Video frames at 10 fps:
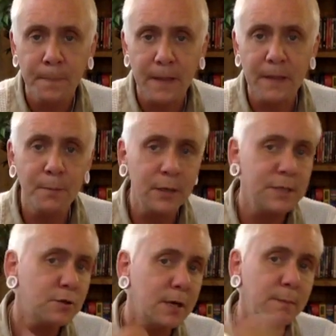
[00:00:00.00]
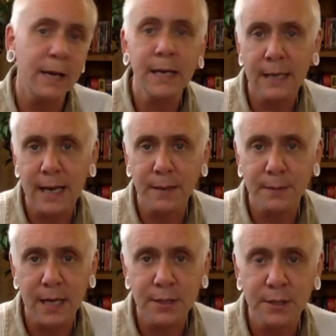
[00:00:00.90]
So the body's trying to make an
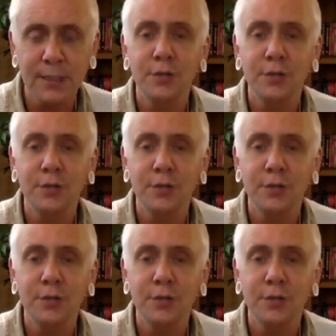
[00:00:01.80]
adaptation.